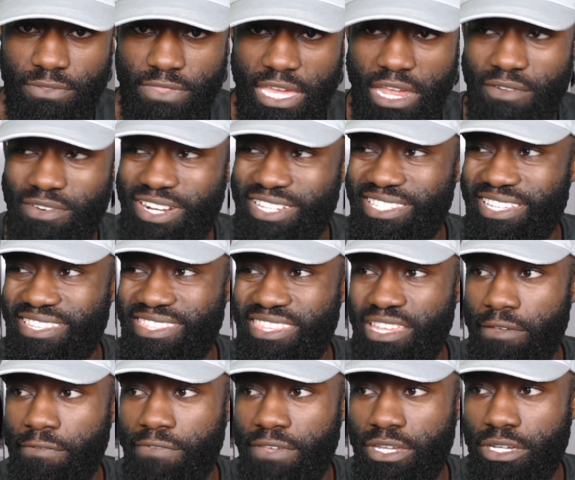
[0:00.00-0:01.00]
Tharan has done
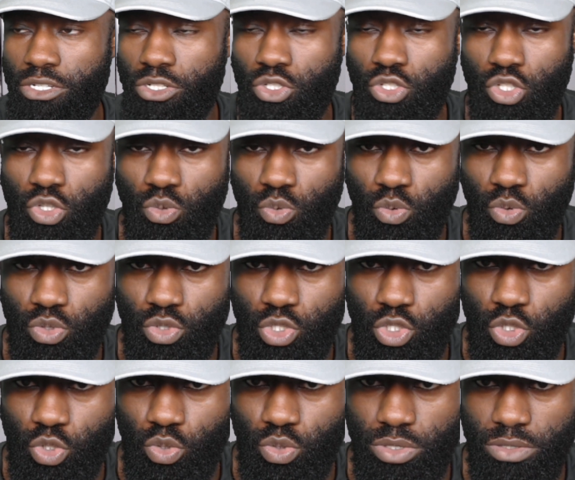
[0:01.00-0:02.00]
nothing
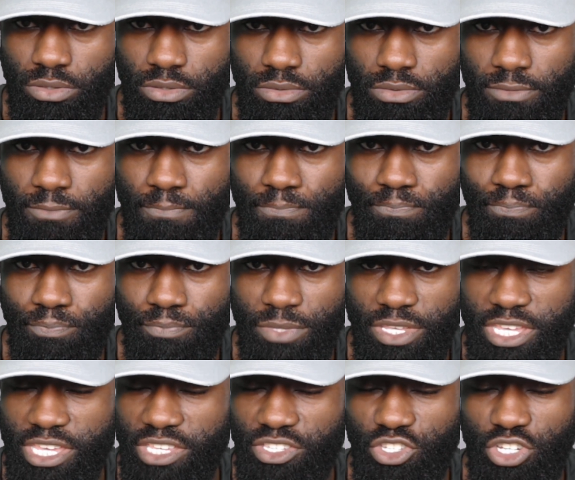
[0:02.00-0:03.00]
towards you.
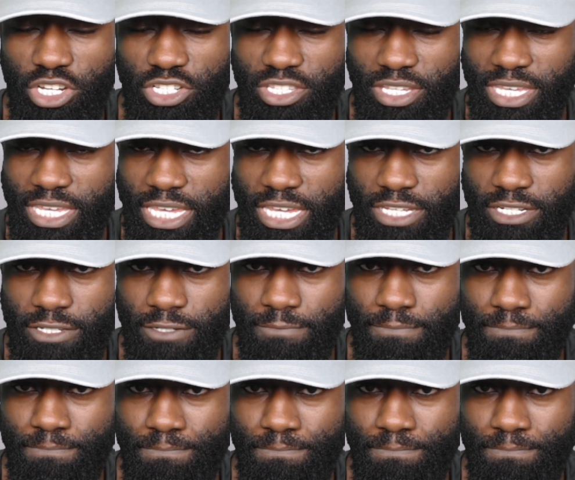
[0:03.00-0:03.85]
He is just a kid.